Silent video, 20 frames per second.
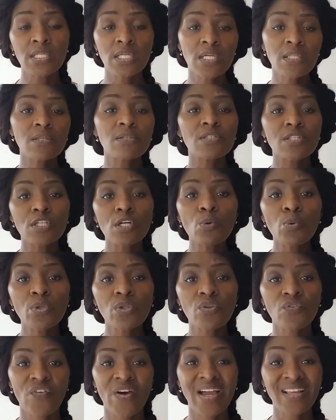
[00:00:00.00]
to either deal
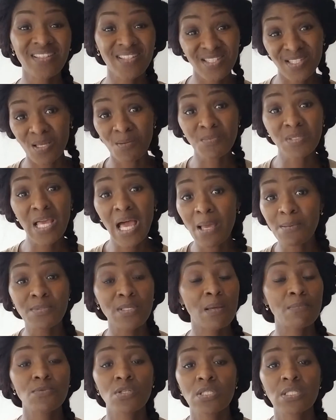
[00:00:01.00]
with the fact that
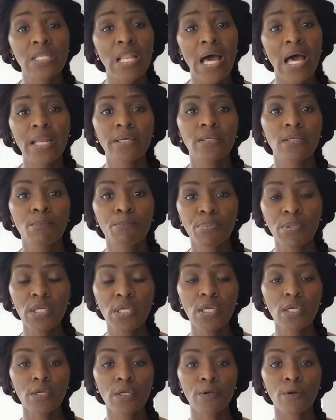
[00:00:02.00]
sometimes I'm just not going to
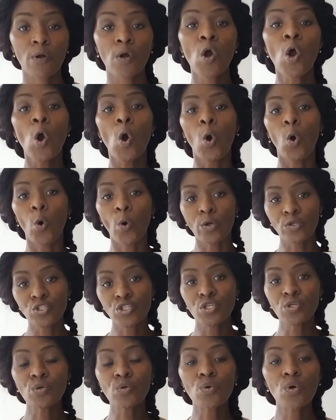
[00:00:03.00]
be here or
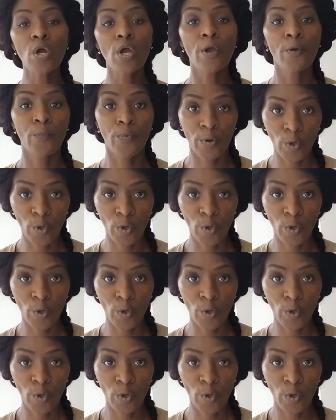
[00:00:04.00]
two,